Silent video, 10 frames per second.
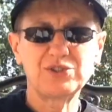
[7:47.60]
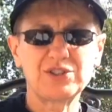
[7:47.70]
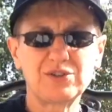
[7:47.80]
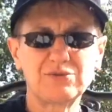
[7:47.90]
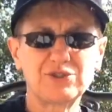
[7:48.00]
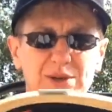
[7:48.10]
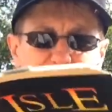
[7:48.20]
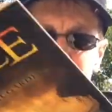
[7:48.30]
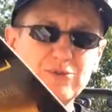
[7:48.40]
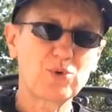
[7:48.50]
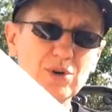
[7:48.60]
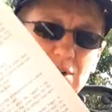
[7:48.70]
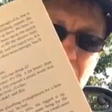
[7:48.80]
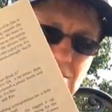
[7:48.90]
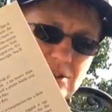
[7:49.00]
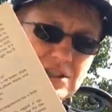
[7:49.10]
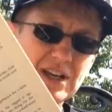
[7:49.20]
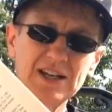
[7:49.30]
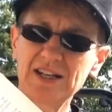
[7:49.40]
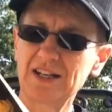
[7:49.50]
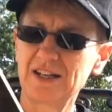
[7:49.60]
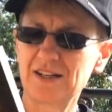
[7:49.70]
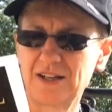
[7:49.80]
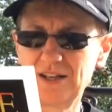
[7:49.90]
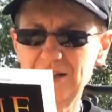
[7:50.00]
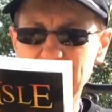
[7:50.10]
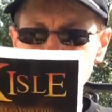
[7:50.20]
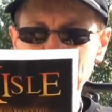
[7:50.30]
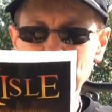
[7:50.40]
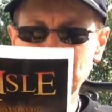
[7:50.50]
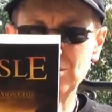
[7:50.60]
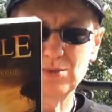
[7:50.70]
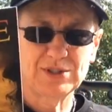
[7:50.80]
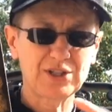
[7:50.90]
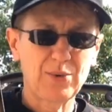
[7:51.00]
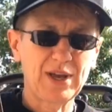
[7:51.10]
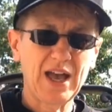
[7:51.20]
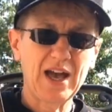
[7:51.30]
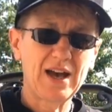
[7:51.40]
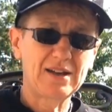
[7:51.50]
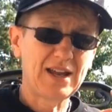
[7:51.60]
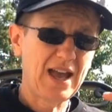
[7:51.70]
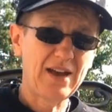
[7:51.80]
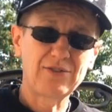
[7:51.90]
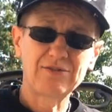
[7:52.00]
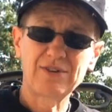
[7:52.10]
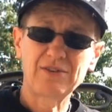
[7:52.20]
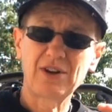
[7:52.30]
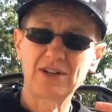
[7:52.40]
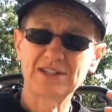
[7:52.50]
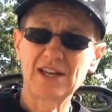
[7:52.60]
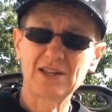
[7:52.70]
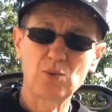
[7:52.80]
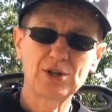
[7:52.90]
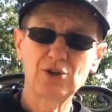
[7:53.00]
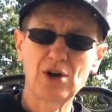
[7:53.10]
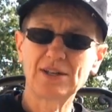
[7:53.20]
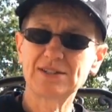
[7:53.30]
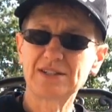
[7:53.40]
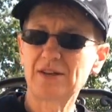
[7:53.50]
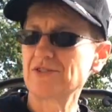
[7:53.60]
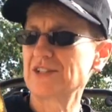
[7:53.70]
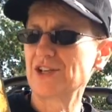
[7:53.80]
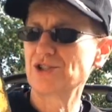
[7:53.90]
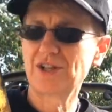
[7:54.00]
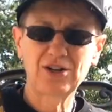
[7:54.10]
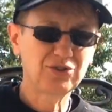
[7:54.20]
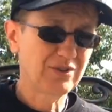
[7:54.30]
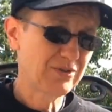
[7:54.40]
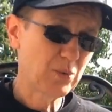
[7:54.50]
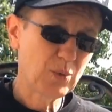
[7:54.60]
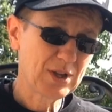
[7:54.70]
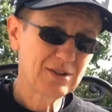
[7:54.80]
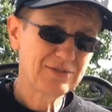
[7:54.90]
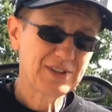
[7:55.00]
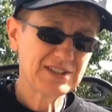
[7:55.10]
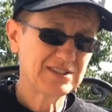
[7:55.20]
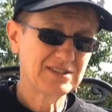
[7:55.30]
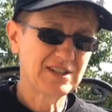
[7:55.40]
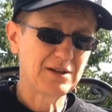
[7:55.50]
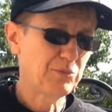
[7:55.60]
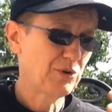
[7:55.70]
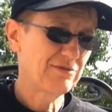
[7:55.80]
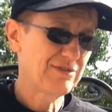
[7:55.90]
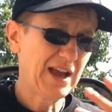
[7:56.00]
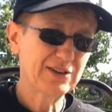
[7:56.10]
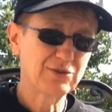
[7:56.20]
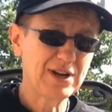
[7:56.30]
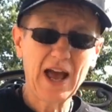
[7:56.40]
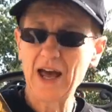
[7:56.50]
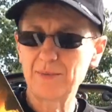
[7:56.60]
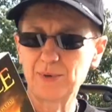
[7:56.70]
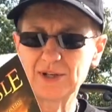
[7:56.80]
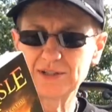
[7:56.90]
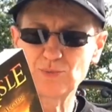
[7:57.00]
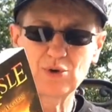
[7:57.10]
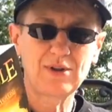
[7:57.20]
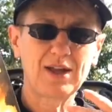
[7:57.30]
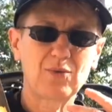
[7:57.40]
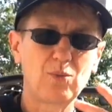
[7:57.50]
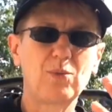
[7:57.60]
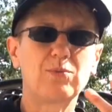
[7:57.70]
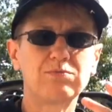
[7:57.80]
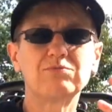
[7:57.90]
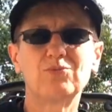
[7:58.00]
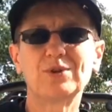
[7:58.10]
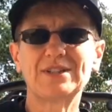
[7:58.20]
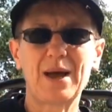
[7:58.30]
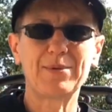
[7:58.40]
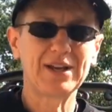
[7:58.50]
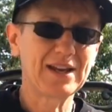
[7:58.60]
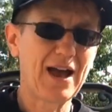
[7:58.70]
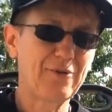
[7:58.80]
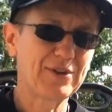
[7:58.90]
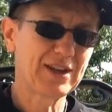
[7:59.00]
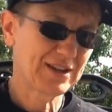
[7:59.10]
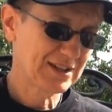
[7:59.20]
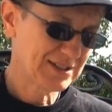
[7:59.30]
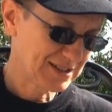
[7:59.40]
so chapter 4, just kind of getting used to what's going on. Haven't found out exactly what caused the devastation. I don't know if we will, if that's an important factor or not, but it's more like what's happening now that I guess